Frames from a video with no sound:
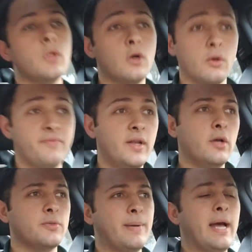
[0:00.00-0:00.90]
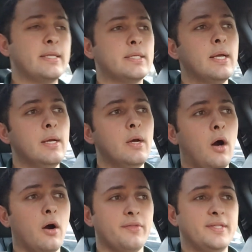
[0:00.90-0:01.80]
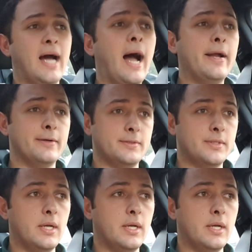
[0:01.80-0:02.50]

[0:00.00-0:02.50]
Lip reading: or videos past, are the tires.